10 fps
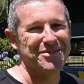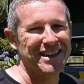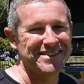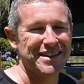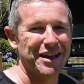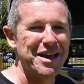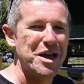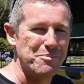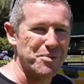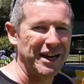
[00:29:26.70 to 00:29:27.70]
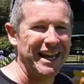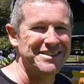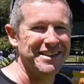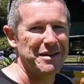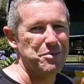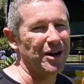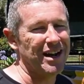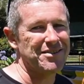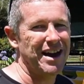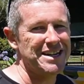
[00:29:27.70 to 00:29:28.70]
things to bring into their
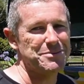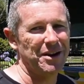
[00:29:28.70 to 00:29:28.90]
product range,